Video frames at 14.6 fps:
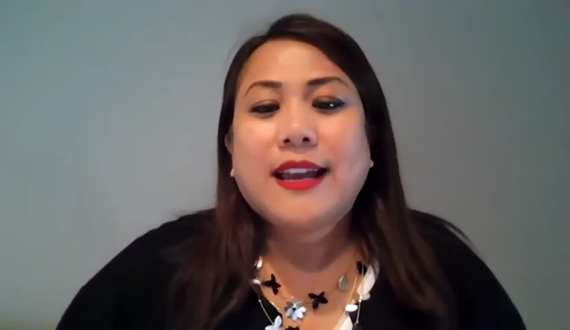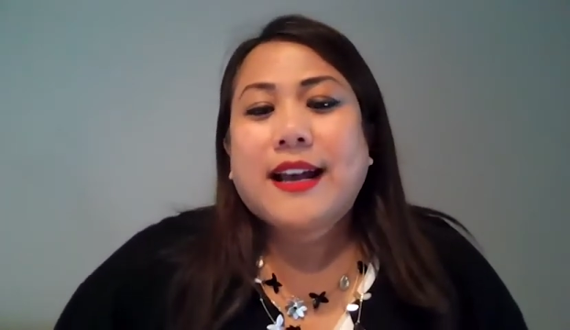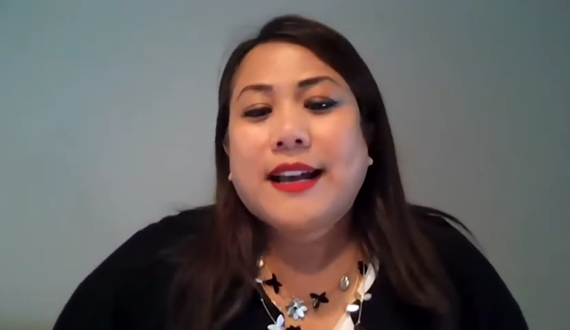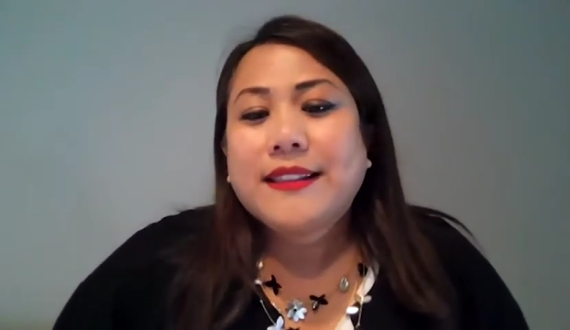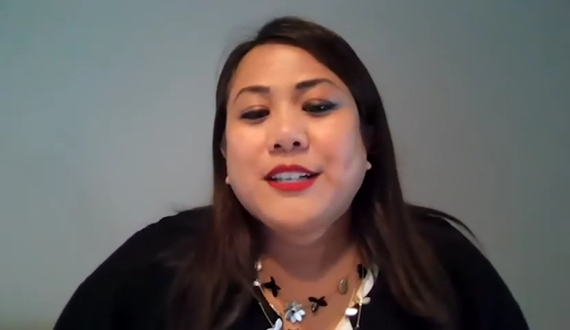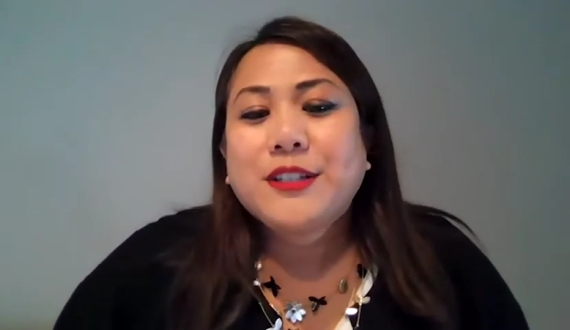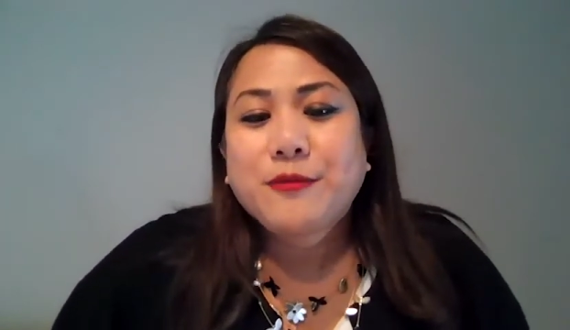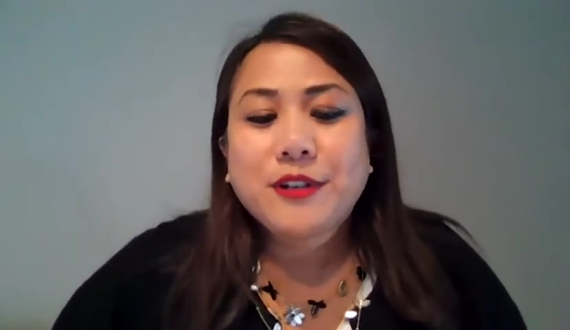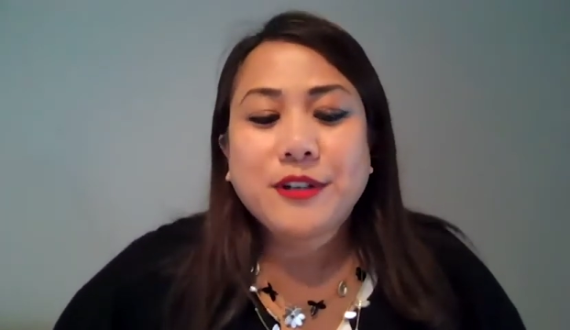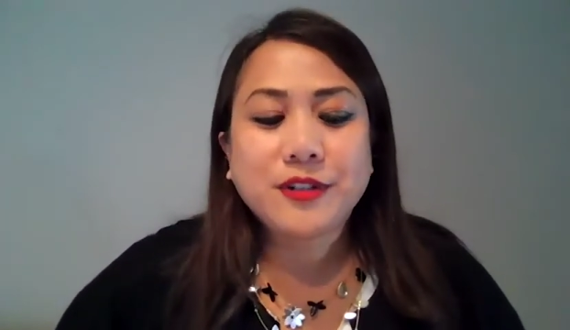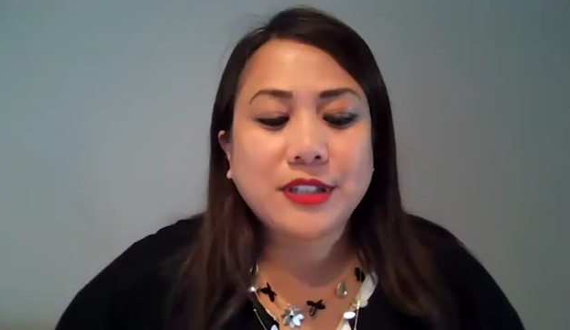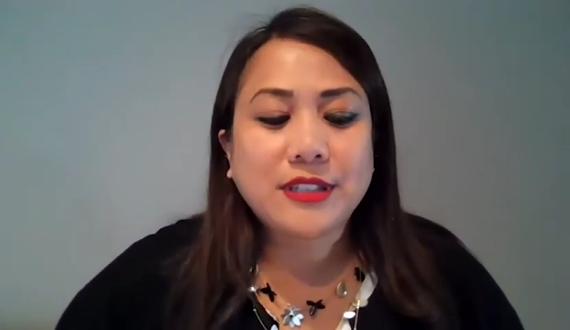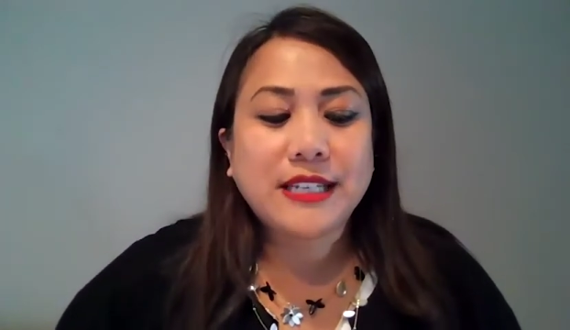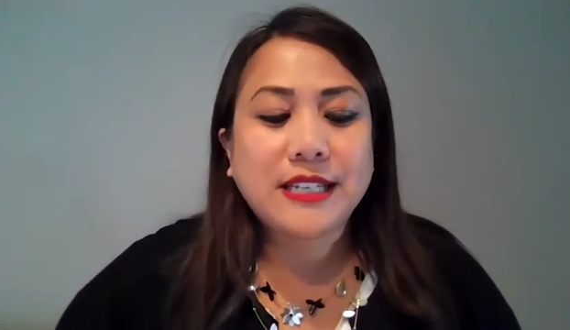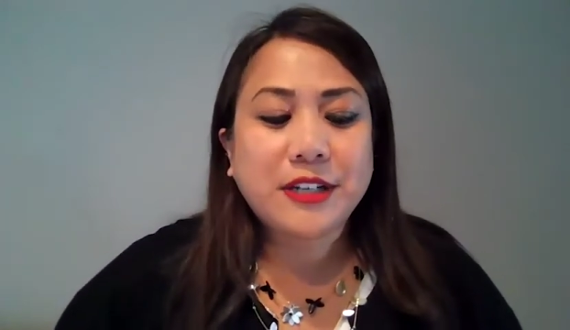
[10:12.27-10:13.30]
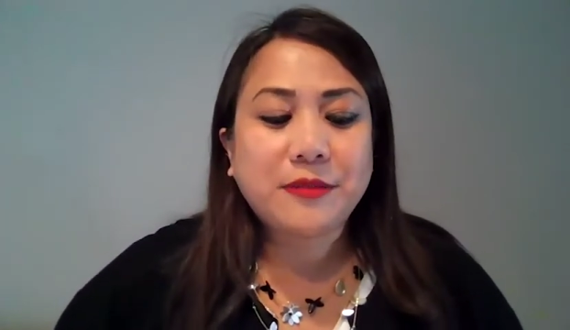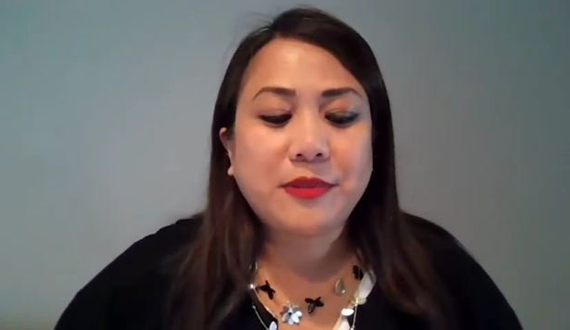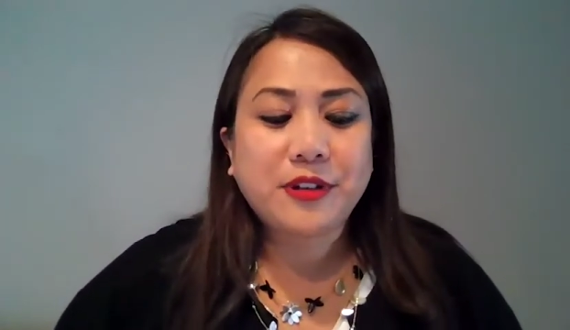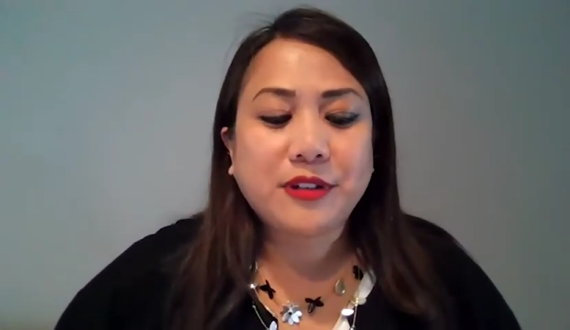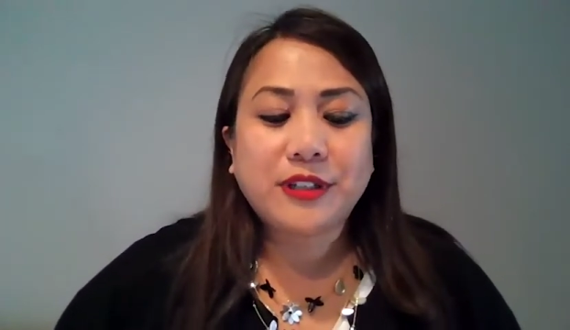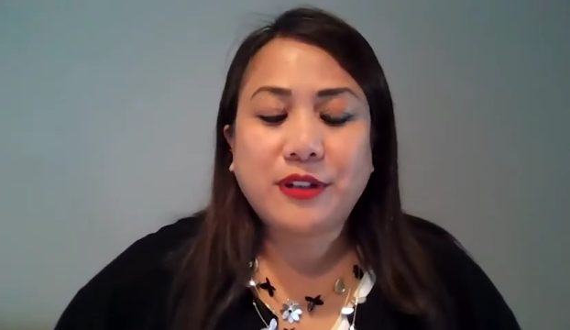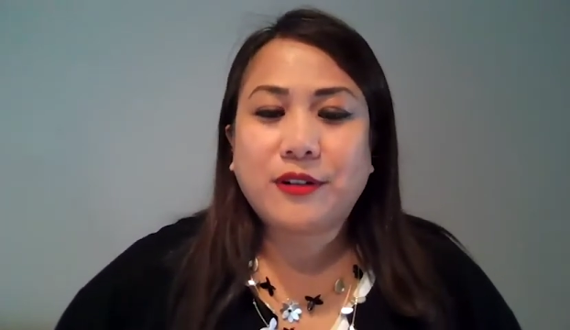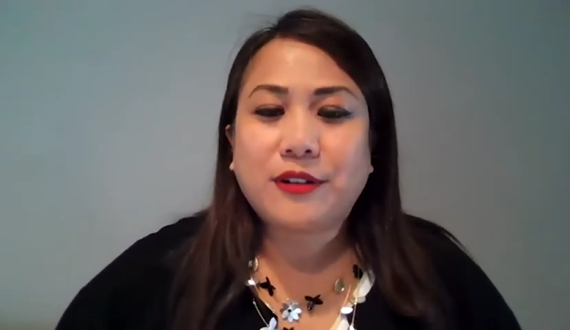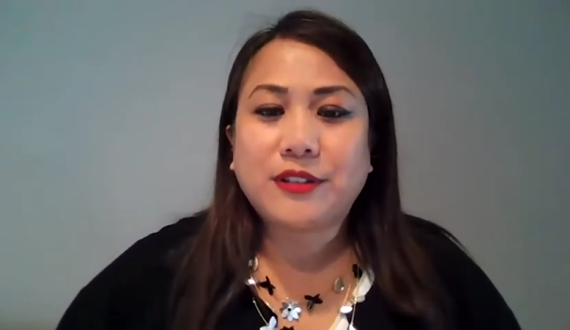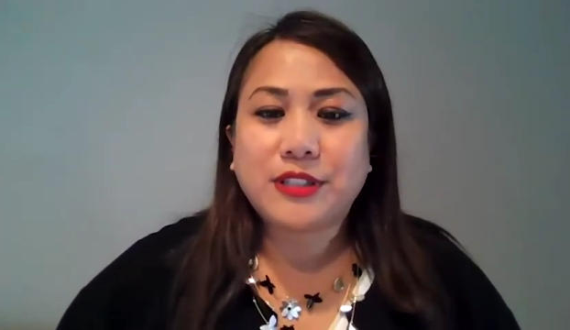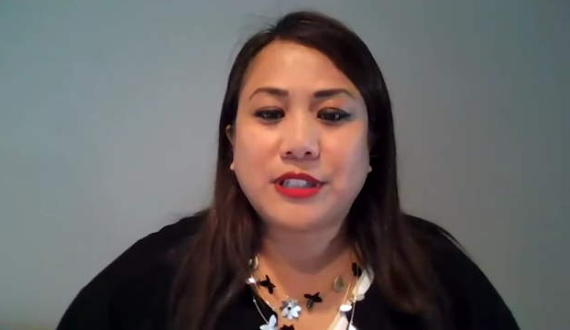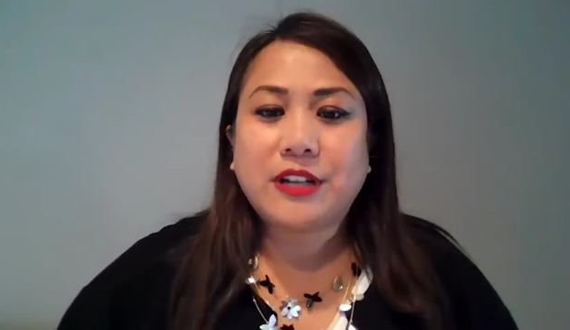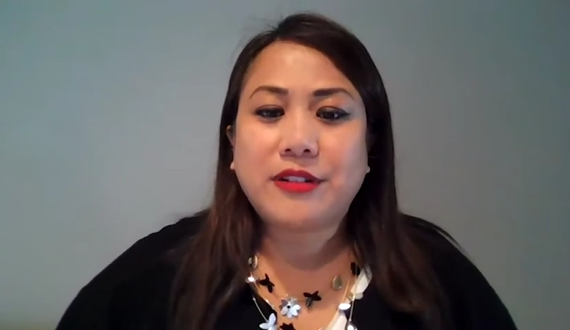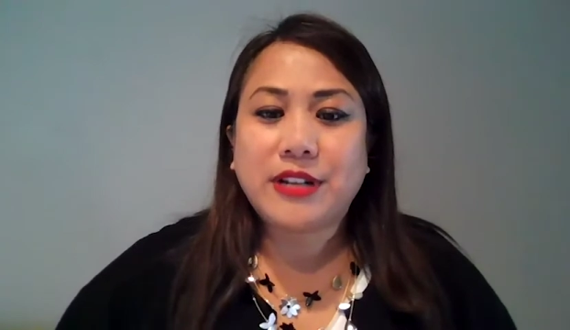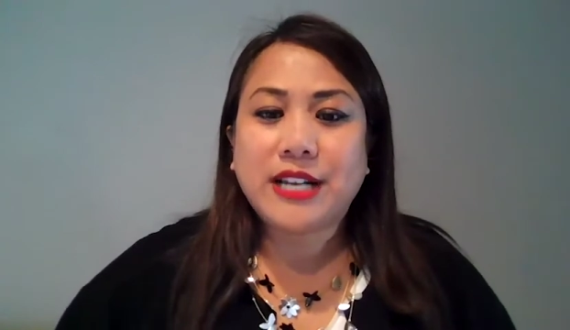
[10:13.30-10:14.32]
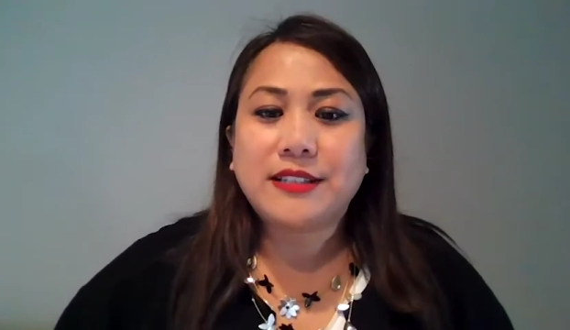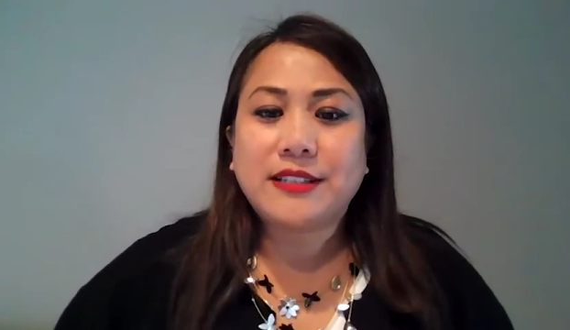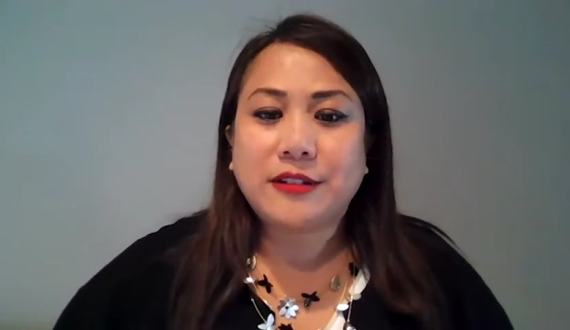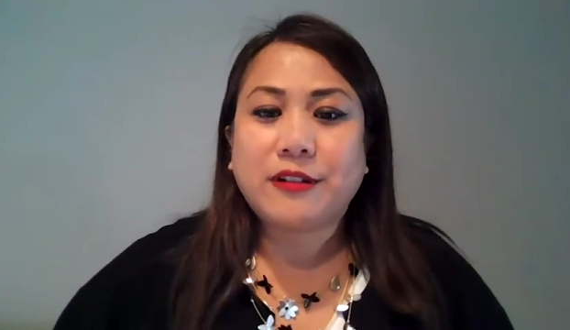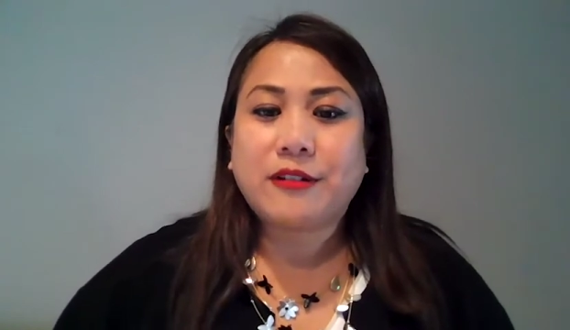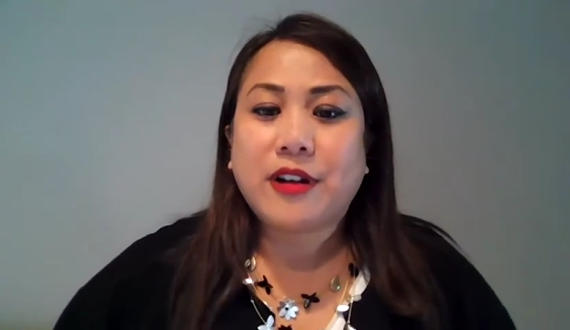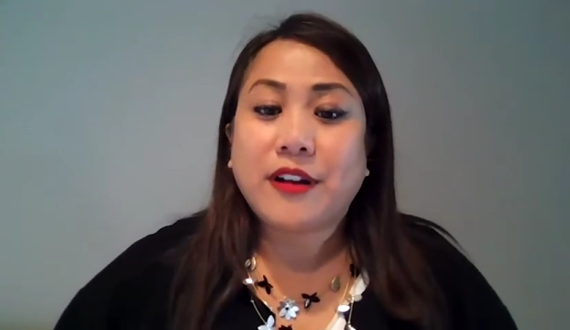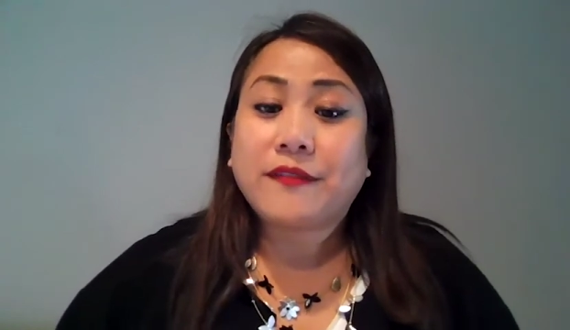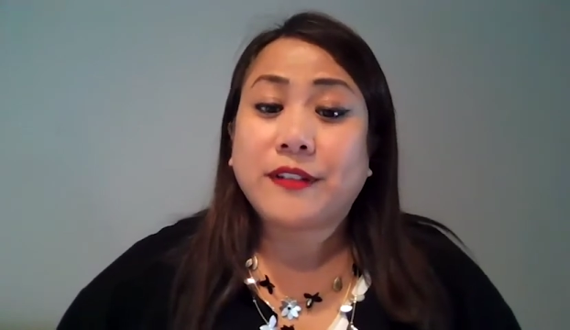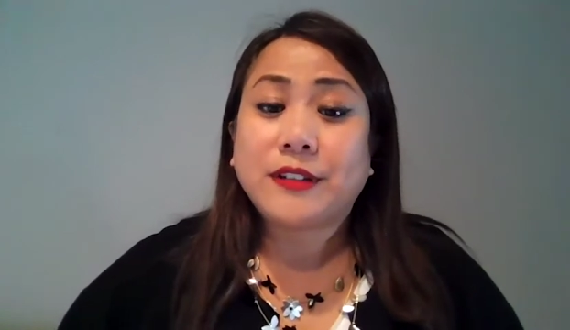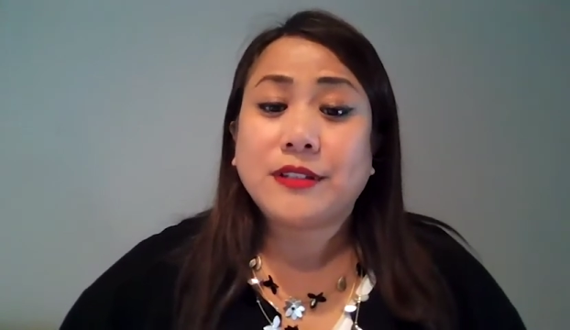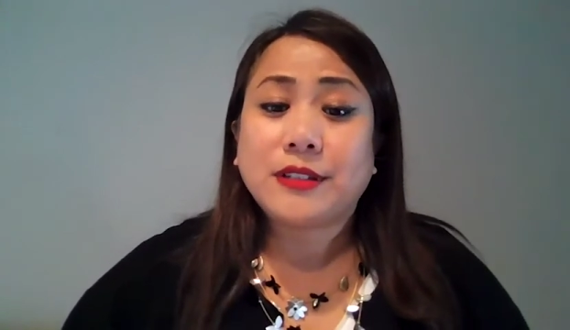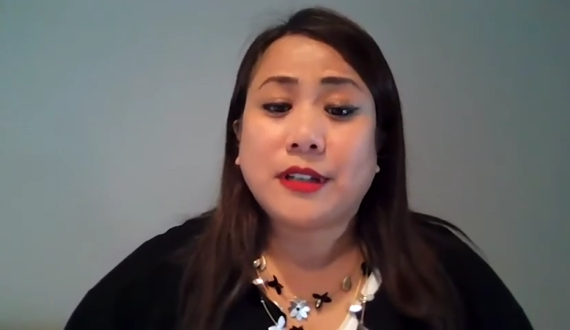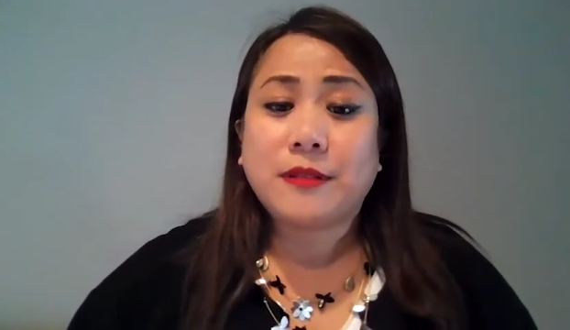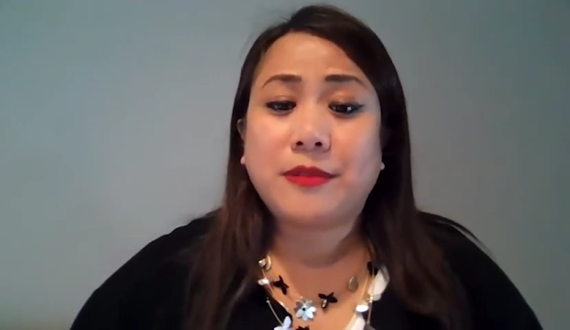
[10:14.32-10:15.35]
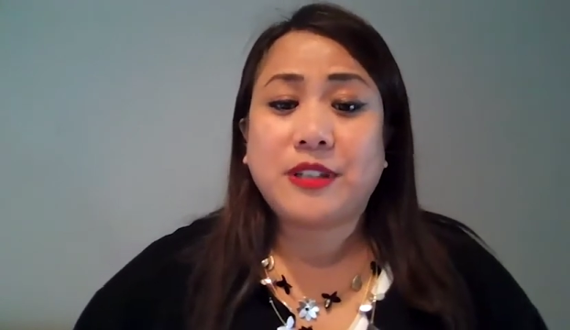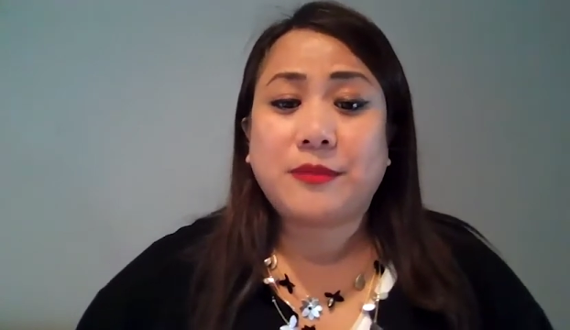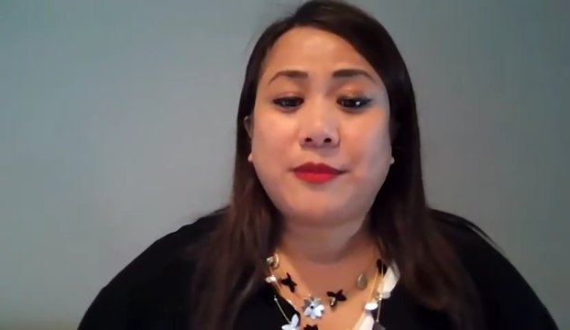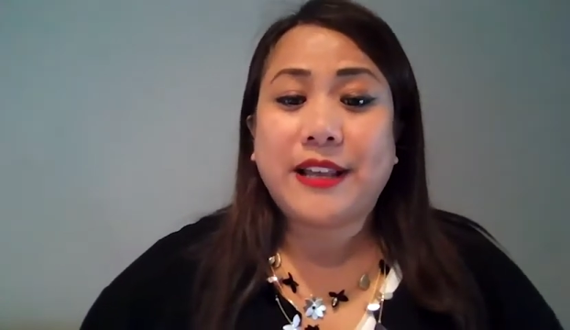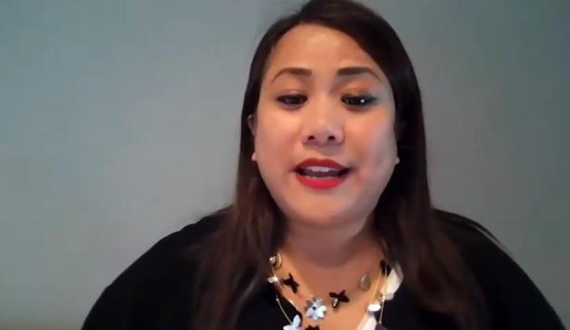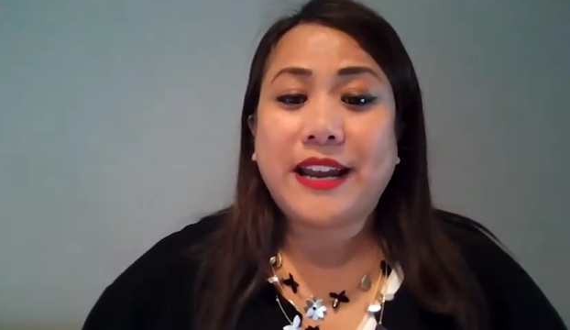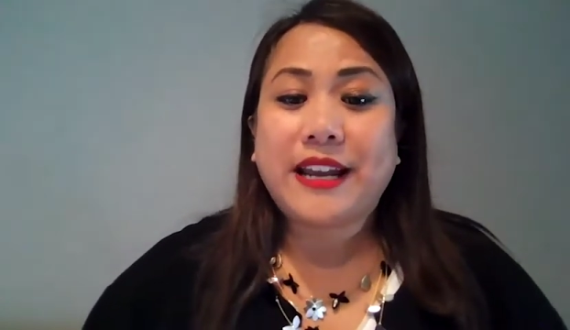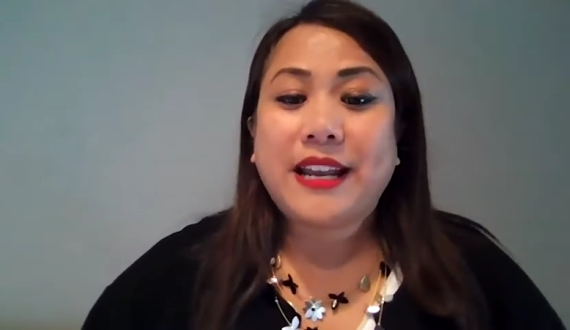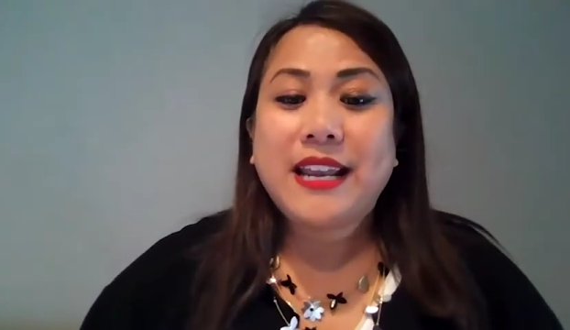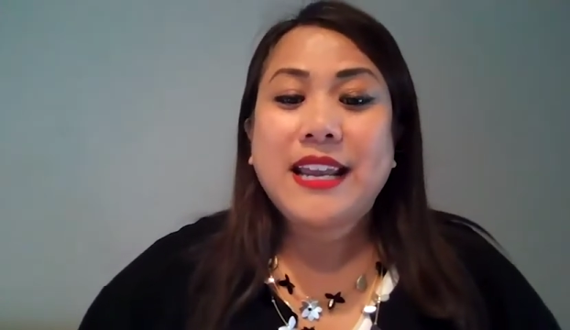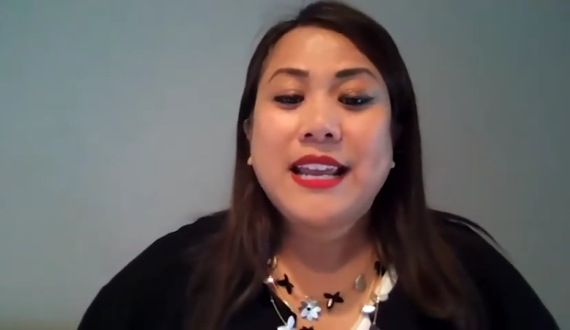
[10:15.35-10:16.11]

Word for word: And that's where our sustainability goals and our net zero efforts come into play.